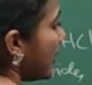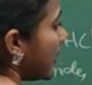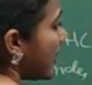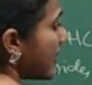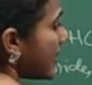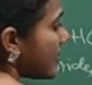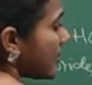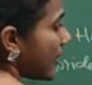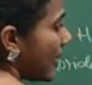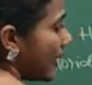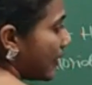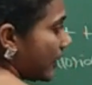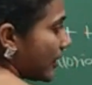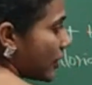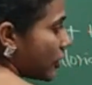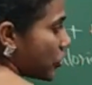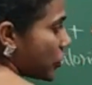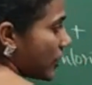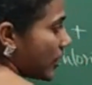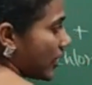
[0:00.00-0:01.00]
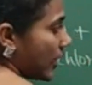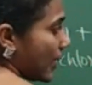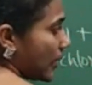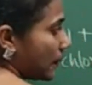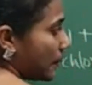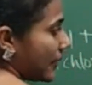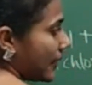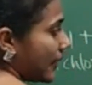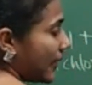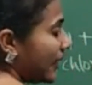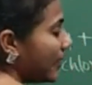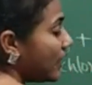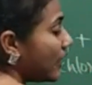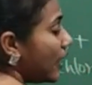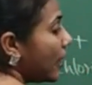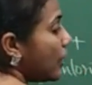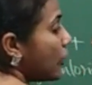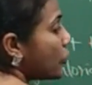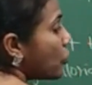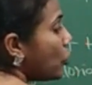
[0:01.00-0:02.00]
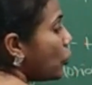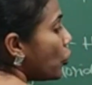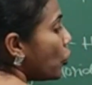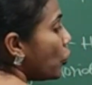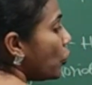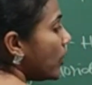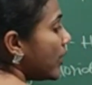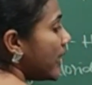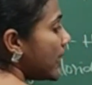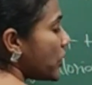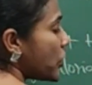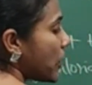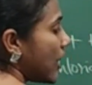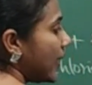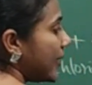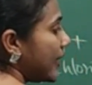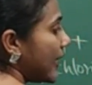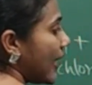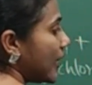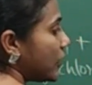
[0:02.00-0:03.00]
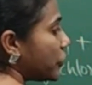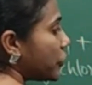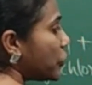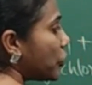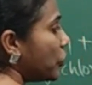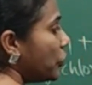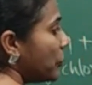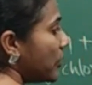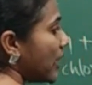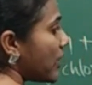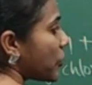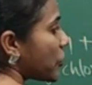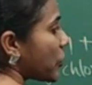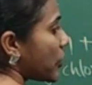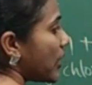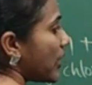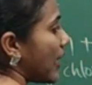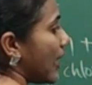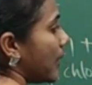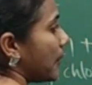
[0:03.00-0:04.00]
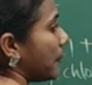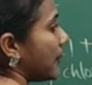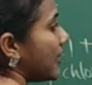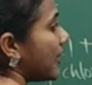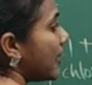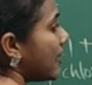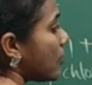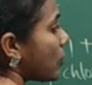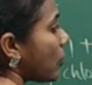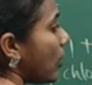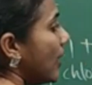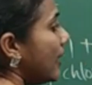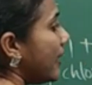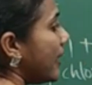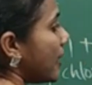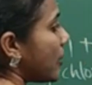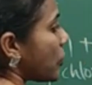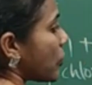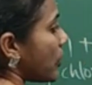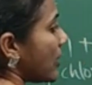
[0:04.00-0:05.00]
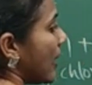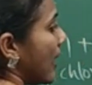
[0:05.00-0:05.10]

is a tertiary carbon, right? So OH attached to tertiary carbon is called tertiary